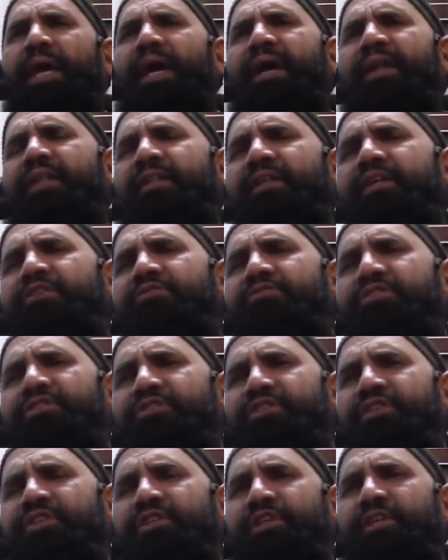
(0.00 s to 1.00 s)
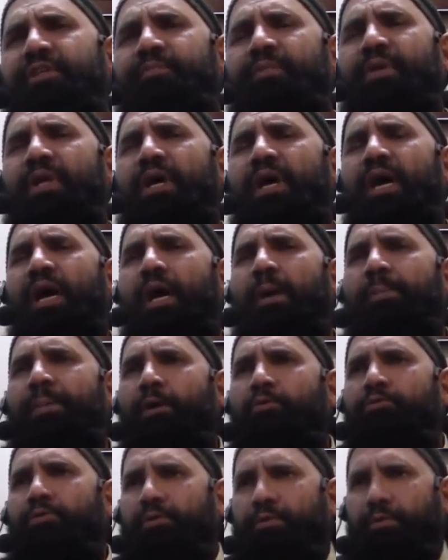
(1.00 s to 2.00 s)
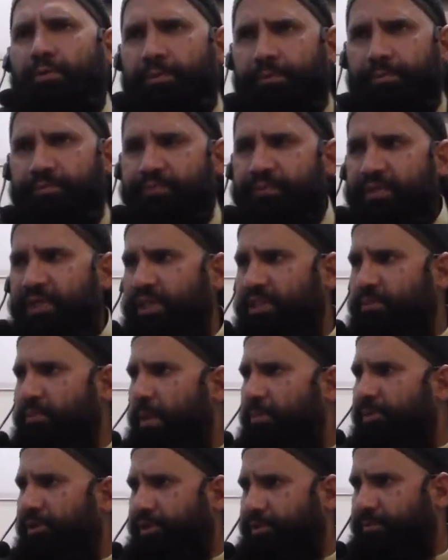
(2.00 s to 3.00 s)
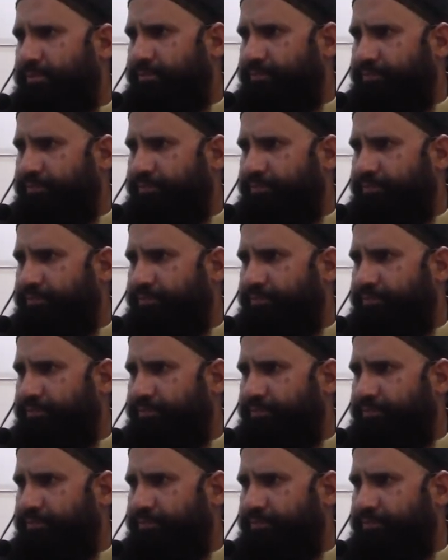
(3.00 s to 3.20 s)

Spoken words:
Another interesting thing about his memory